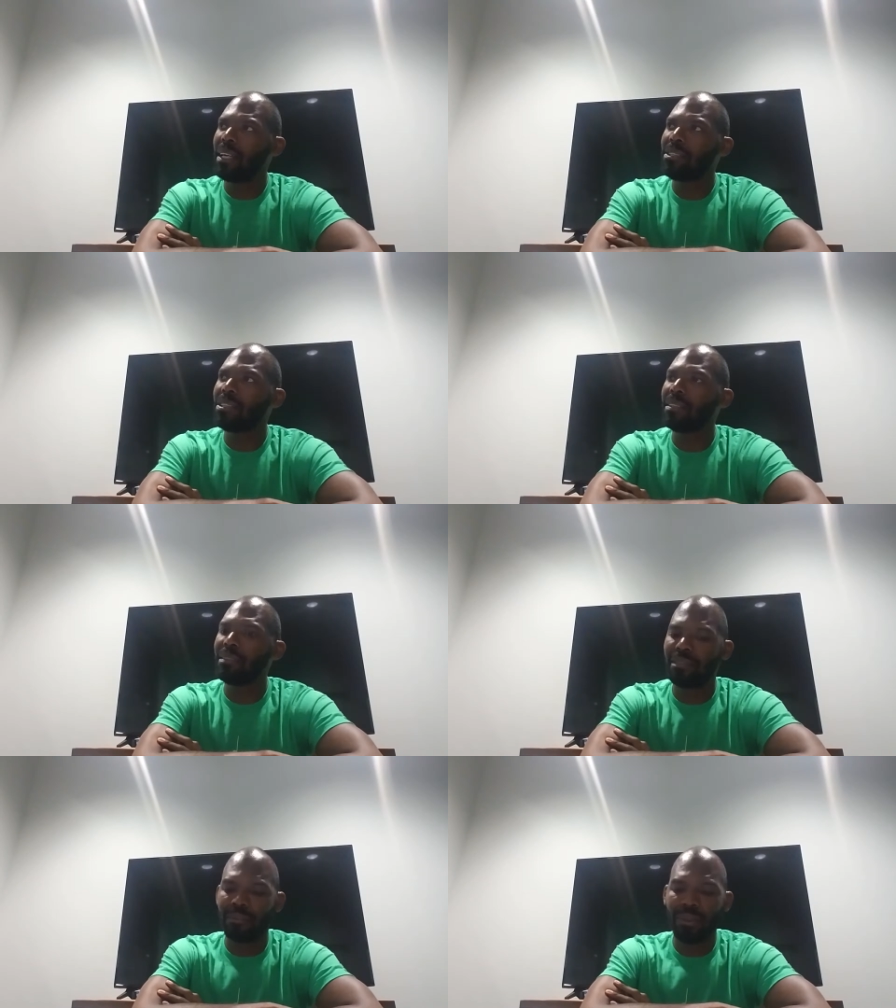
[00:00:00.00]
Gotcha.
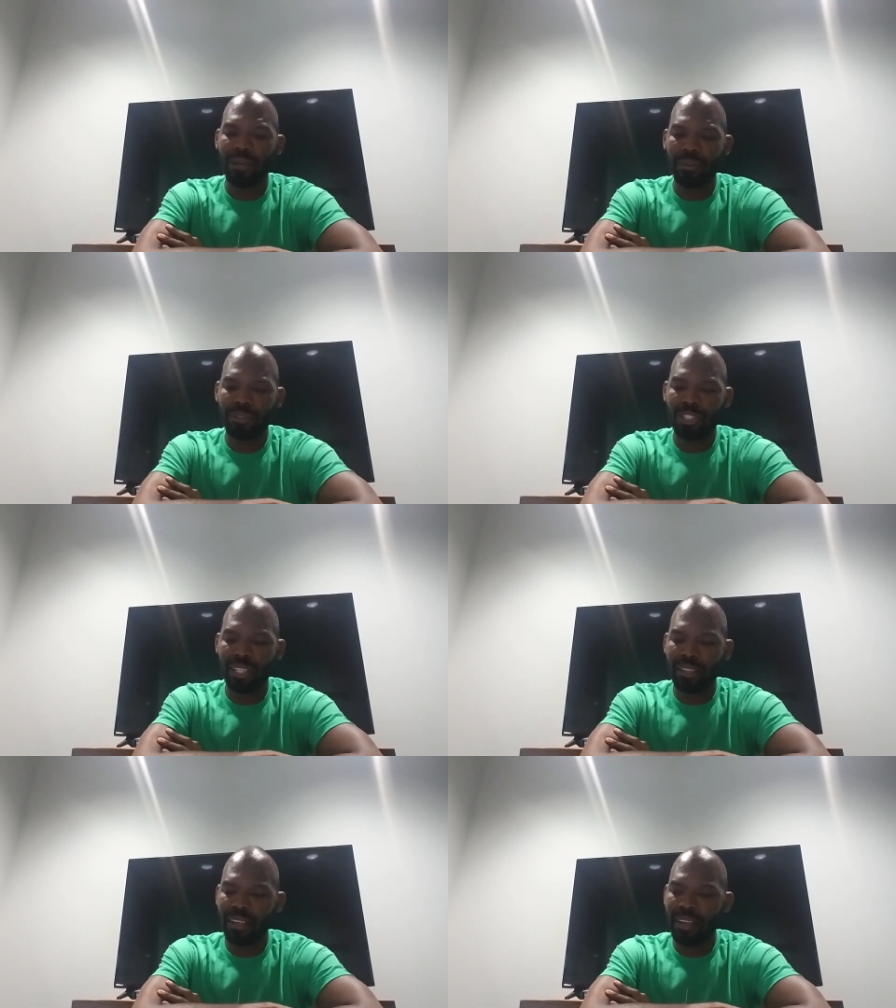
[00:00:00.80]
Well, I will
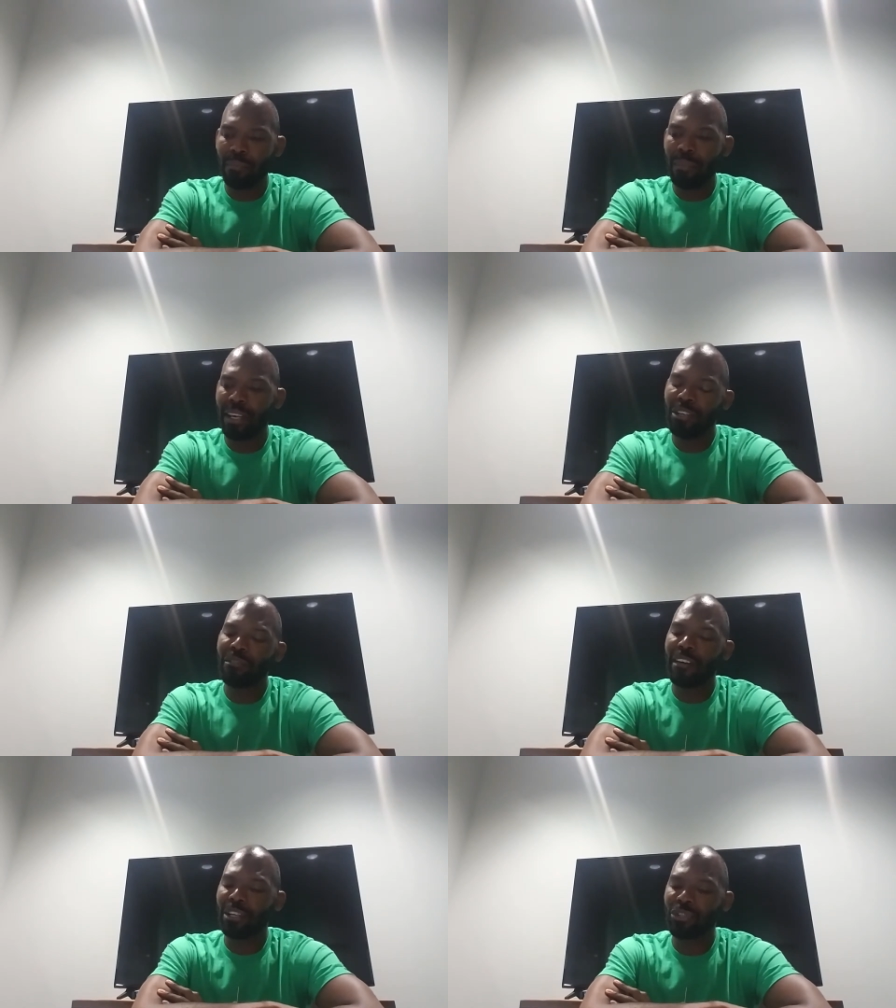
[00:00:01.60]
check that out.
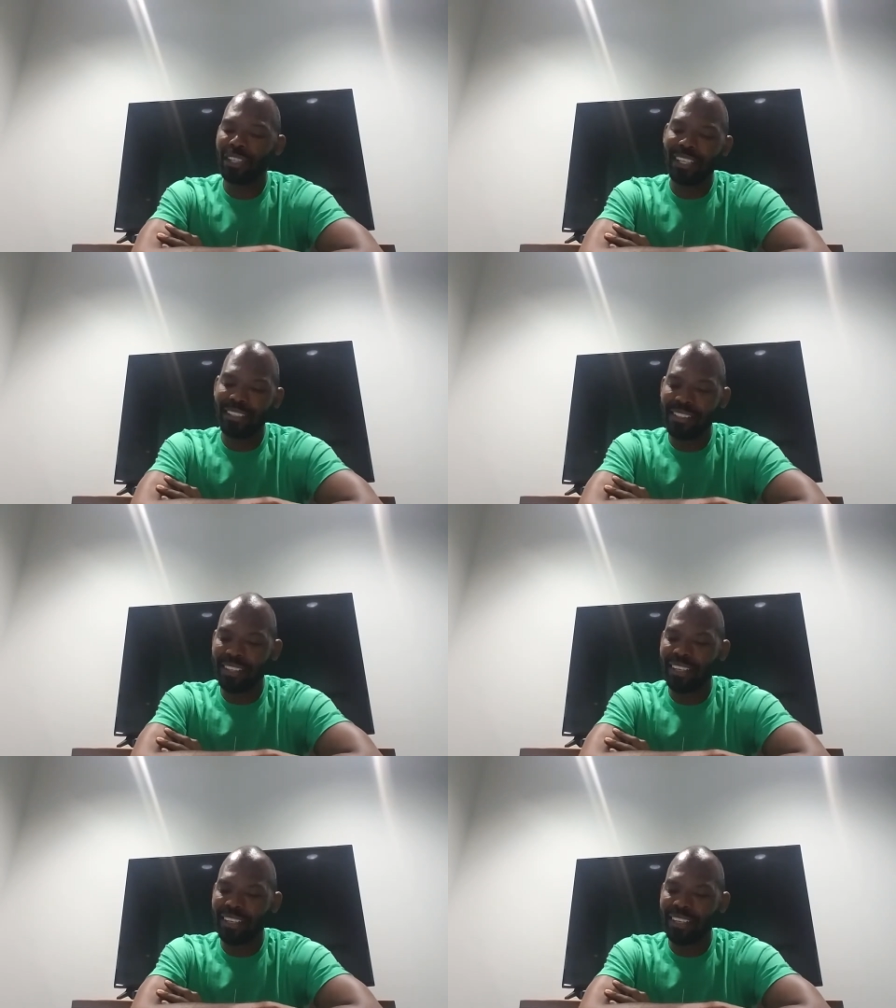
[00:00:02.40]
Manufacturing Intellect.